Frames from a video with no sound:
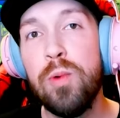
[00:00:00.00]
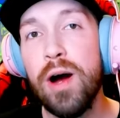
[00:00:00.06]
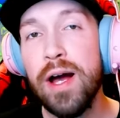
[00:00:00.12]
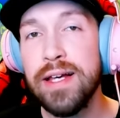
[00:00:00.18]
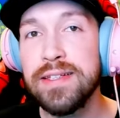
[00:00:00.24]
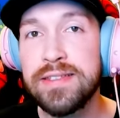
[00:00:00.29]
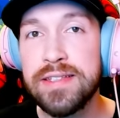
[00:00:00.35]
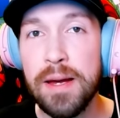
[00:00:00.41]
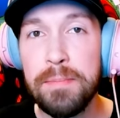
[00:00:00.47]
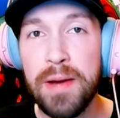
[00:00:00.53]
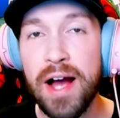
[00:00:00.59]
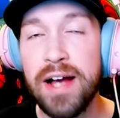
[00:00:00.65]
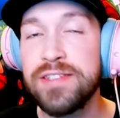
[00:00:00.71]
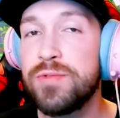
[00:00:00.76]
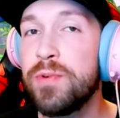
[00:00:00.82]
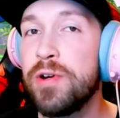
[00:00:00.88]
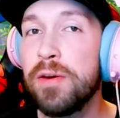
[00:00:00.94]
What is up,
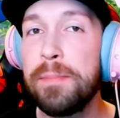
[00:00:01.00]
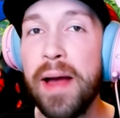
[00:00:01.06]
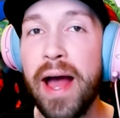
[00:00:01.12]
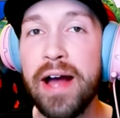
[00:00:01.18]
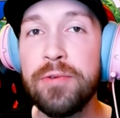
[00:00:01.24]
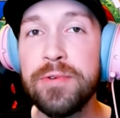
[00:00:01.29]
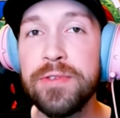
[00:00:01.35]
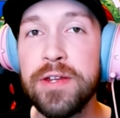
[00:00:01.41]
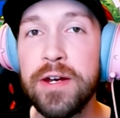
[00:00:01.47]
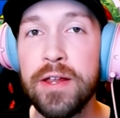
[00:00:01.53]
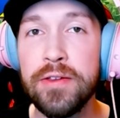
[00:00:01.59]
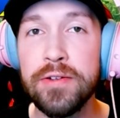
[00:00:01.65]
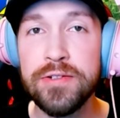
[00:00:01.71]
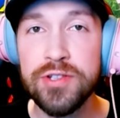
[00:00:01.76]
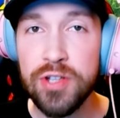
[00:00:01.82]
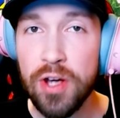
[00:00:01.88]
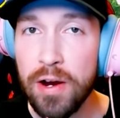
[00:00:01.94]
guys? We're back with
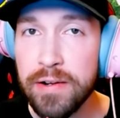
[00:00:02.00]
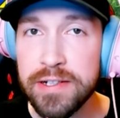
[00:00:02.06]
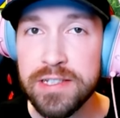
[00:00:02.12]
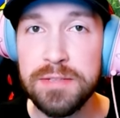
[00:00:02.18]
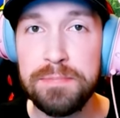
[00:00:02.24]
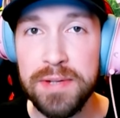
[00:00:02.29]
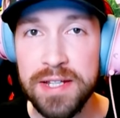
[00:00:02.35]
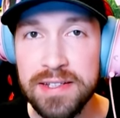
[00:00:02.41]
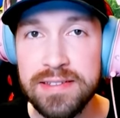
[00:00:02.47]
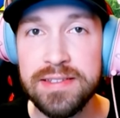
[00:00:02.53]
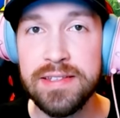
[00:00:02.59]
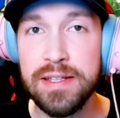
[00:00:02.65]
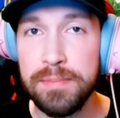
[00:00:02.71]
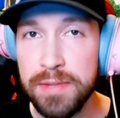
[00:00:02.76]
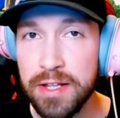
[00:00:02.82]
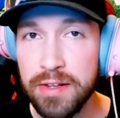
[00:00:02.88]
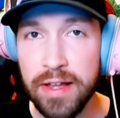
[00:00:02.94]
another Sonic Speed
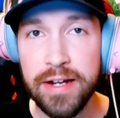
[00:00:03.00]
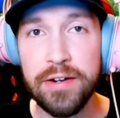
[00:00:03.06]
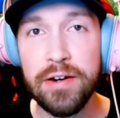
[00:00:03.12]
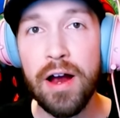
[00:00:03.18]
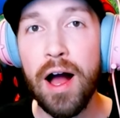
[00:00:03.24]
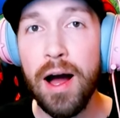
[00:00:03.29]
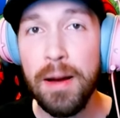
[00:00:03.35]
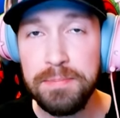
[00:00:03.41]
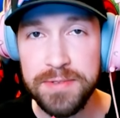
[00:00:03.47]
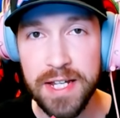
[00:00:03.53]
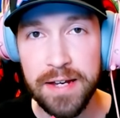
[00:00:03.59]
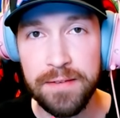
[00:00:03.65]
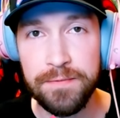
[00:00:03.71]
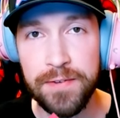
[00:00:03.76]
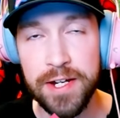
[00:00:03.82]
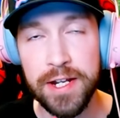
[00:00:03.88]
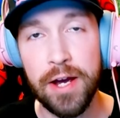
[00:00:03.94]
Simulator
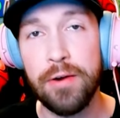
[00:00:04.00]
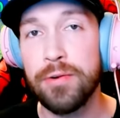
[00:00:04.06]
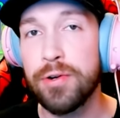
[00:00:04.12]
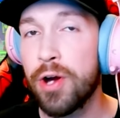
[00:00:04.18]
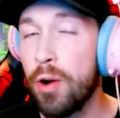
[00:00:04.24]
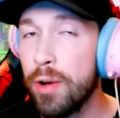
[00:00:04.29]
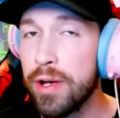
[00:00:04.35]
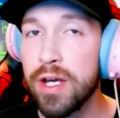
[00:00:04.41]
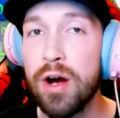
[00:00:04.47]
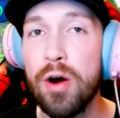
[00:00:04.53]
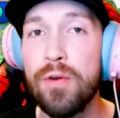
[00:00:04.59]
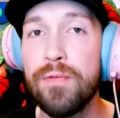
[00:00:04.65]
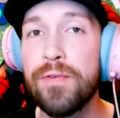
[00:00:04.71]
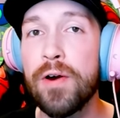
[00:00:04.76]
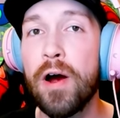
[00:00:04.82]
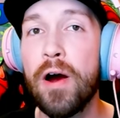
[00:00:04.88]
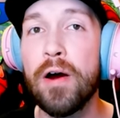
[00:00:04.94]
update video going
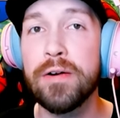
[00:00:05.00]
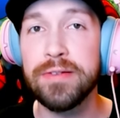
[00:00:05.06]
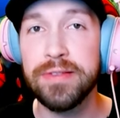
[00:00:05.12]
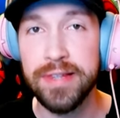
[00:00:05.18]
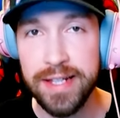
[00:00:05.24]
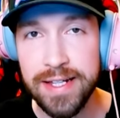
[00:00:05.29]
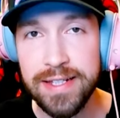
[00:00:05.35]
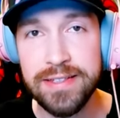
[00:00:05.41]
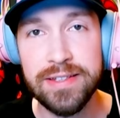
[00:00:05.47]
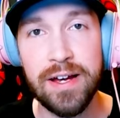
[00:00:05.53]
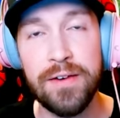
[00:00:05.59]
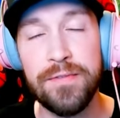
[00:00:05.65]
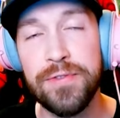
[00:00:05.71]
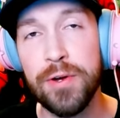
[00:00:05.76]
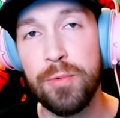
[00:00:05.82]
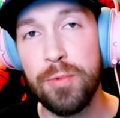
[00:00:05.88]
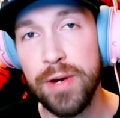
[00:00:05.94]
over our leaks
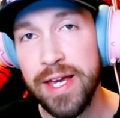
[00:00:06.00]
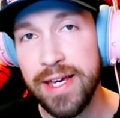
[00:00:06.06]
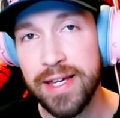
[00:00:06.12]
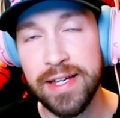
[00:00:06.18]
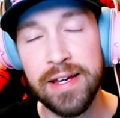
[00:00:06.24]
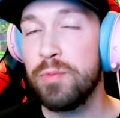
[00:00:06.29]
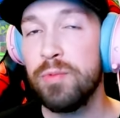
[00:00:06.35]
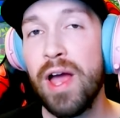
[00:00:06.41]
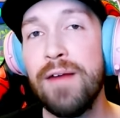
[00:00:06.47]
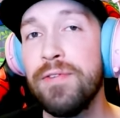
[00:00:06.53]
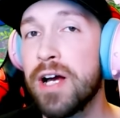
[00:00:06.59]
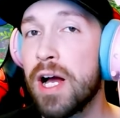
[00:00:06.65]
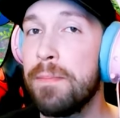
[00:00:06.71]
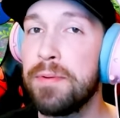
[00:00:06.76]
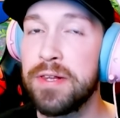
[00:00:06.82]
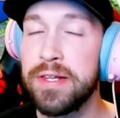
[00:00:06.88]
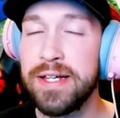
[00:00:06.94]
of the week. We have a
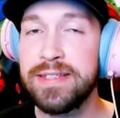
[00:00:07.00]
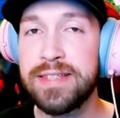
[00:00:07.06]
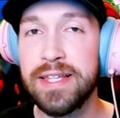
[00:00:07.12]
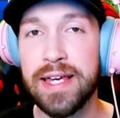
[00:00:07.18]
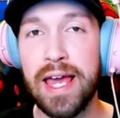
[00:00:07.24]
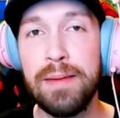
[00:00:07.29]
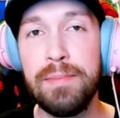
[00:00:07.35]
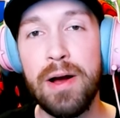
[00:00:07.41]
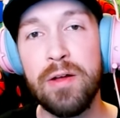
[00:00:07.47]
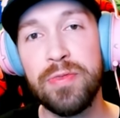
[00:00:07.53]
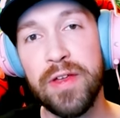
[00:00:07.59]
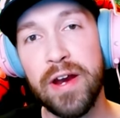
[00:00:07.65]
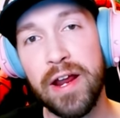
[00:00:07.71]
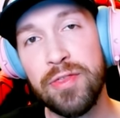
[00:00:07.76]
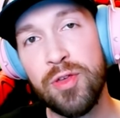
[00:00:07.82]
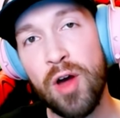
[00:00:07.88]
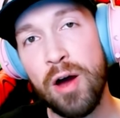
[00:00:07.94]
couple leaks that came out that
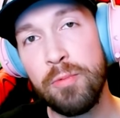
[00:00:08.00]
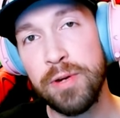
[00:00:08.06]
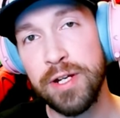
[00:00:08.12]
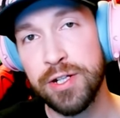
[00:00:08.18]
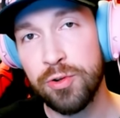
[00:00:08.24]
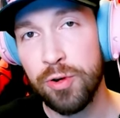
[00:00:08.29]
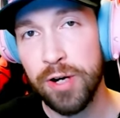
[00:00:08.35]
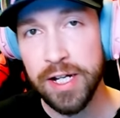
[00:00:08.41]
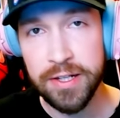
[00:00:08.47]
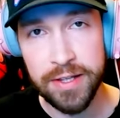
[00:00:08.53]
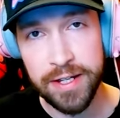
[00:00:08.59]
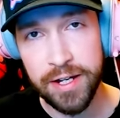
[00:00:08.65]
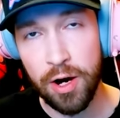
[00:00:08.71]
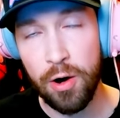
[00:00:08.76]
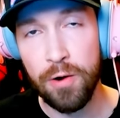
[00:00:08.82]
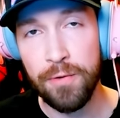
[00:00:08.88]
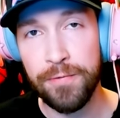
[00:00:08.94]
I thought we'd quickly
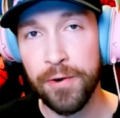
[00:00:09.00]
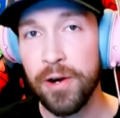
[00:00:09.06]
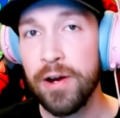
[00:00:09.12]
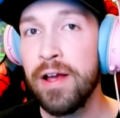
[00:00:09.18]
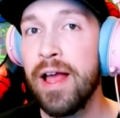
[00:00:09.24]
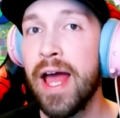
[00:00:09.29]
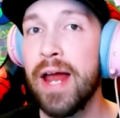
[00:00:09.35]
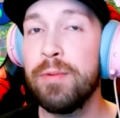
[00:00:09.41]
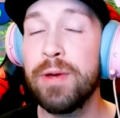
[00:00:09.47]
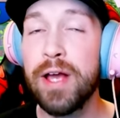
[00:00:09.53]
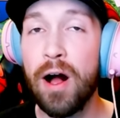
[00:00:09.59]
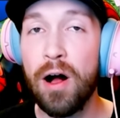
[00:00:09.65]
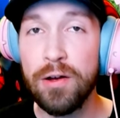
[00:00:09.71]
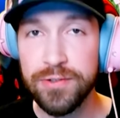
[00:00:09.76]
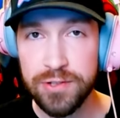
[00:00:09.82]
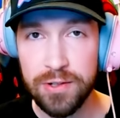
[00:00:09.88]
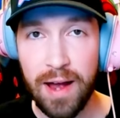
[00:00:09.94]
go over, and we
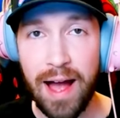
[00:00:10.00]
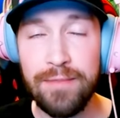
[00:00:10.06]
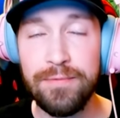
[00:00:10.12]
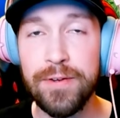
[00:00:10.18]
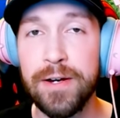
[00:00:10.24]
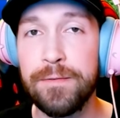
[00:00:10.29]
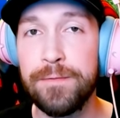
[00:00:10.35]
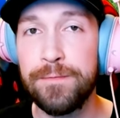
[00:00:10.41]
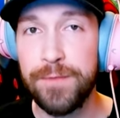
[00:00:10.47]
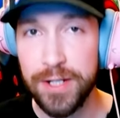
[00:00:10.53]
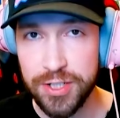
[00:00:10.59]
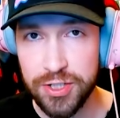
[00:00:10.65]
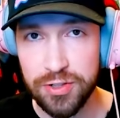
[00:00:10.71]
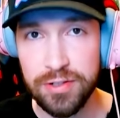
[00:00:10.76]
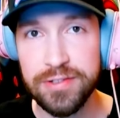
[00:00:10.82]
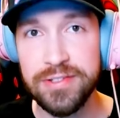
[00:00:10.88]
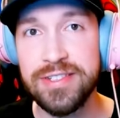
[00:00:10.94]
also have an
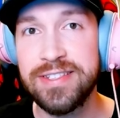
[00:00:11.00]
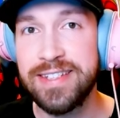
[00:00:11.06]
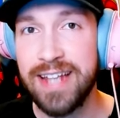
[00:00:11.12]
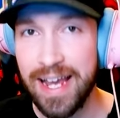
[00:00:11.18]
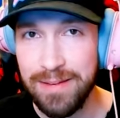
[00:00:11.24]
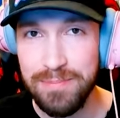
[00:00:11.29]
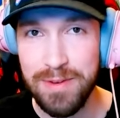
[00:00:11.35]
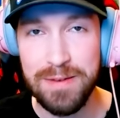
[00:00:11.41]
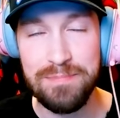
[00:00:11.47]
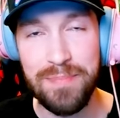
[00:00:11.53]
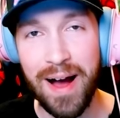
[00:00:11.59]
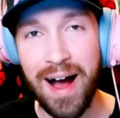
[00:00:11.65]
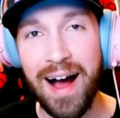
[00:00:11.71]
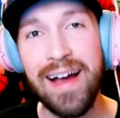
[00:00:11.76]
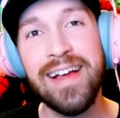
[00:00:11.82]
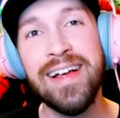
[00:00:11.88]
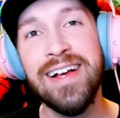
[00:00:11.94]
official statement
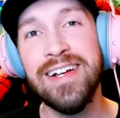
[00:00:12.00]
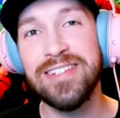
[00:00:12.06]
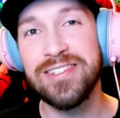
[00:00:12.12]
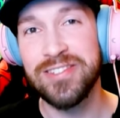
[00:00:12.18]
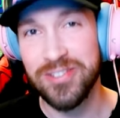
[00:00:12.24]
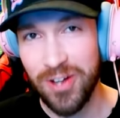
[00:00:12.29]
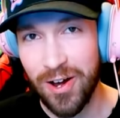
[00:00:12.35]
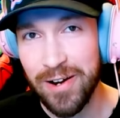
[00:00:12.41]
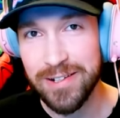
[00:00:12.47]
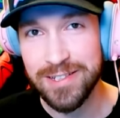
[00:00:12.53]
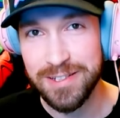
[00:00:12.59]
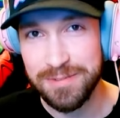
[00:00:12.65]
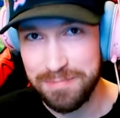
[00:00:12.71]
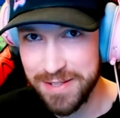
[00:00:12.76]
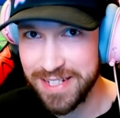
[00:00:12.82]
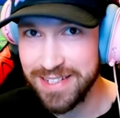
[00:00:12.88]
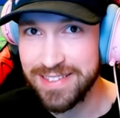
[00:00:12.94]
by Sonic
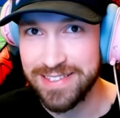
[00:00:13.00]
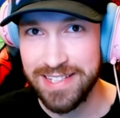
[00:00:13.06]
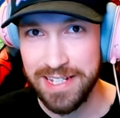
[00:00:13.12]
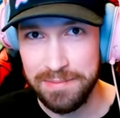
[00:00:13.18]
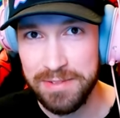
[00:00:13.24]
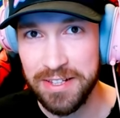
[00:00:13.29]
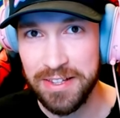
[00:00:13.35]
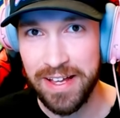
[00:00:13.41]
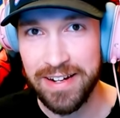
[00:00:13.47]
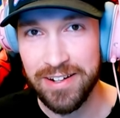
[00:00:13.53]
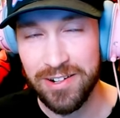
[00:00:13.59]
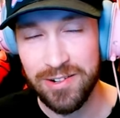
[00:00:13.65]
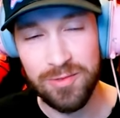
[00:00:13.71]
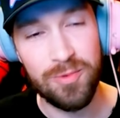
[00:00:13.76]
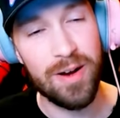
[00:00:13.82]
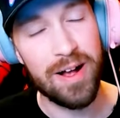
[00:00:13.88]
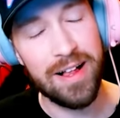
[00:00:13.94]
Speed
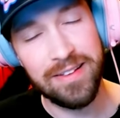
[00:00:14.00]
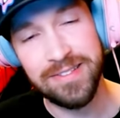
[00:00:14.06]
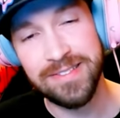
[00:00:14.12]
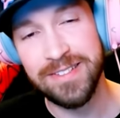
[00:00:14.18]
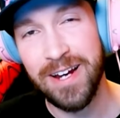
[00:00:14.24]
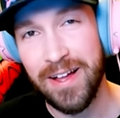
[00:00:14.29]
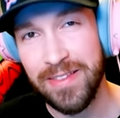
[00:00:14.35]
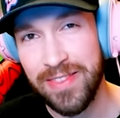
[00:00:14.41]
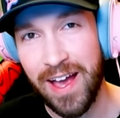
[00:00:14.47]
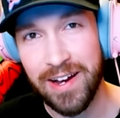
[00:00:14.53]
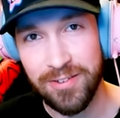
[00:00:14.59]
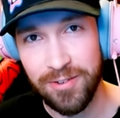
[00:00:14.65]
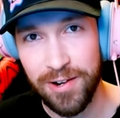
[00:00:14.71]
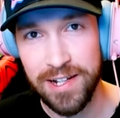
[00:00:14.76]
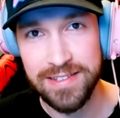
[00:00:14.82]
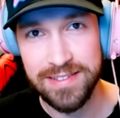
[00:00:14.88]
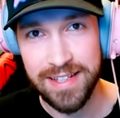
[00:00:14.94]
Simulator. Well, not that
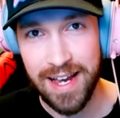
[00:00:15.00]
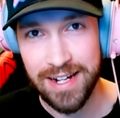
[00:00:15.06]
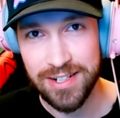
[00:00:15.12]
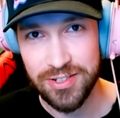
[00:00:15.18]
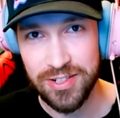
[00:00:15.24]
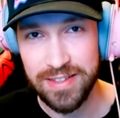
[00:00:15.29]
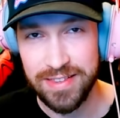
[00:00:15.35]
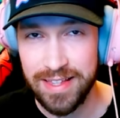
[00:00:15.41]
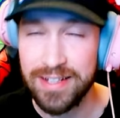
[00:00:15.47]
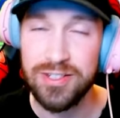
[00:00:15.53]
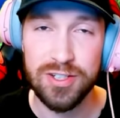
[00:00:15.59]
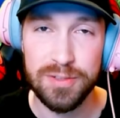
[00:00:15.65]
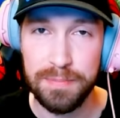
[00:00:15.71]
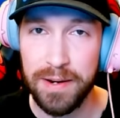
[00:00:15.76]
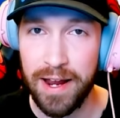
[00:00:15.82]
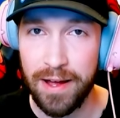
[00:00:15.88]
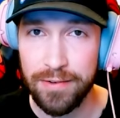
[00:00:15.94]
crazy actually. They
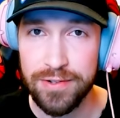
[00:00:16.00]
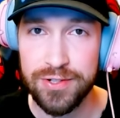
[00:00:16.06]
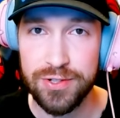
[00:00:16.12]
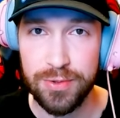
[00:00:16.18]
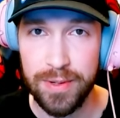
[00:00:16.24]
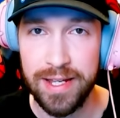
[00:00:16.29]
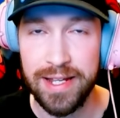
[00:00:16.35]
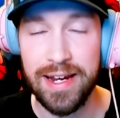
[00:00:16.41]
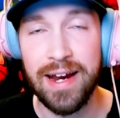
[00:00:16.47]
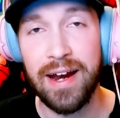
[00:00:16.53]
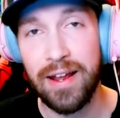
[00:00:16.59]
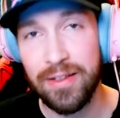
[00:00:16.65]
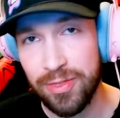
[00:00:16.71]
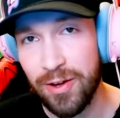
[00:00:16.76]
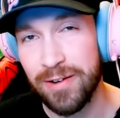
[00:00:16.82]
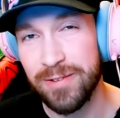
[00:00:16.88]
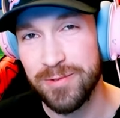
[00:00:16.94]
just put out a tweet and I
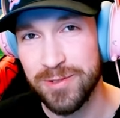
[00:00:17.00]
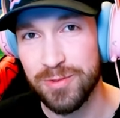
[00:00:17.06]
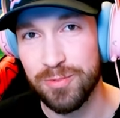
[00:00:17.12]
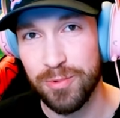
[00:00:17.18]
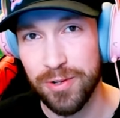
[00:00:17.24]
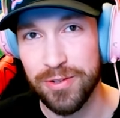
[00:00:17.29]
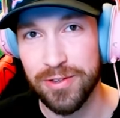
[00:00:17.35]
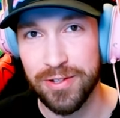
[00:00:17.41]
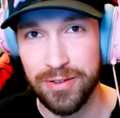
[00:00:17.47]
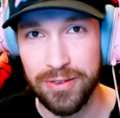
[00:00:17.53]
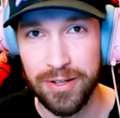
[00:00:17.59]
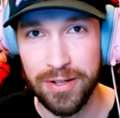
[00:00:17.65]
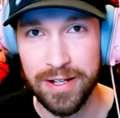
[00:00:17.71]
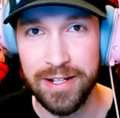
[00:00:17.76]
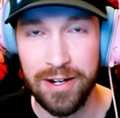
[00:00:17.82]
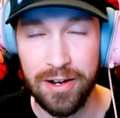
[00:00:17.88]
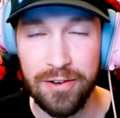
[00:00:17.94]
thought it was worth
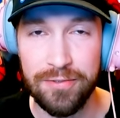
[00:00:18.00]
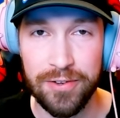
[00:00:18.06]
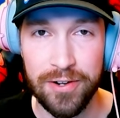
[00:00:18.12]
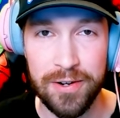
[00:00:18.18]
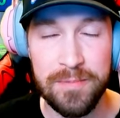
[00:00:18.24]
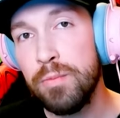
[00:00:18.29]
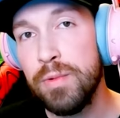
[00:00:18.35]
looking over.